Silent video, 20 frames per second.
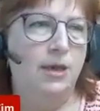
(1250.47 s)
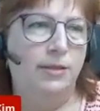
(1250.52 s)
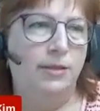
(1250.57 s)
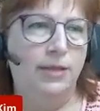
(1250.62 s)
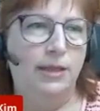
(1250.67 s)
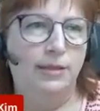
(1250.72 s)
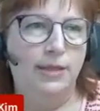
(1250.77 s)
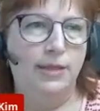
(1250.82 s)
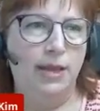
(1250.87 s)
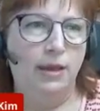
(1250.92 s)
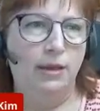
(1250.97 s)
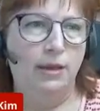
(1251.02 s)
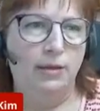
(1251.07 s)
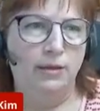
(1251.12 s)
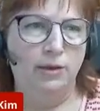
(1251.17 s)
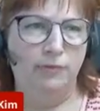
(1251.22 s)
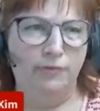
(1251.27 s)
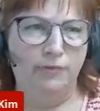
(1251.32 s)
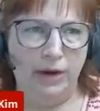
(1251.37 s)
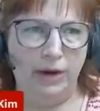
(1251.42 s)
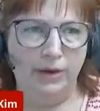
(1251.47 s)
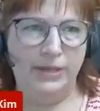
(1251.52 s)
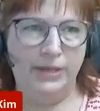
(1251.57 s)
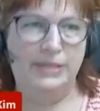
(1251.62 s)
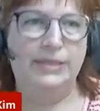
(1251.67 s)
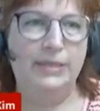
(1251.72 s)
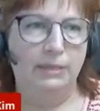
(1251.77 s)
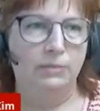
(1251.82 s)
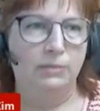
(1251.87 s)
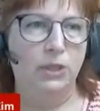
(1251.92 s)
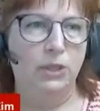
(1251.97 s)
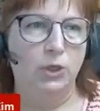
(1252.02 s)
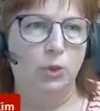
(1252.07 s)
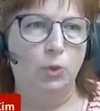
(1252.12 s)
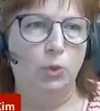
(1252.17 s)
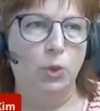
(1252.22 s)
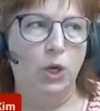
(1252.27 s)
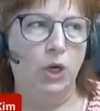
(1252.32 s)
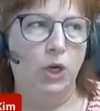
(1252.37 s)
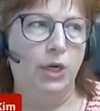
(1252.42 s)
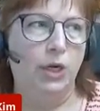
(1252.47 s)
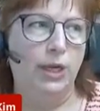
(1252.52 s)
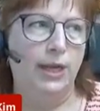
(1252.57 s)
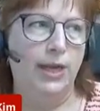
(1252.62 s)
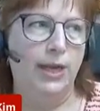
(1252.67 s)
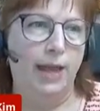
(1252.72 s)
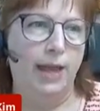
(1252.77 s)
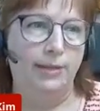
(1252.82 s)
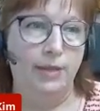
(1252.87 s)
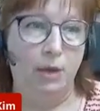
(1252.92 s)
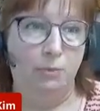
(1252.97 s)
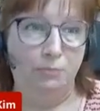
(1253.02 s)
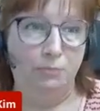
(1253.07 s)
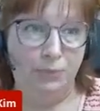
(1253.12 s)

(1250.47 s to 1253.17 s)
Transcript: that they're very similar worded, and they'll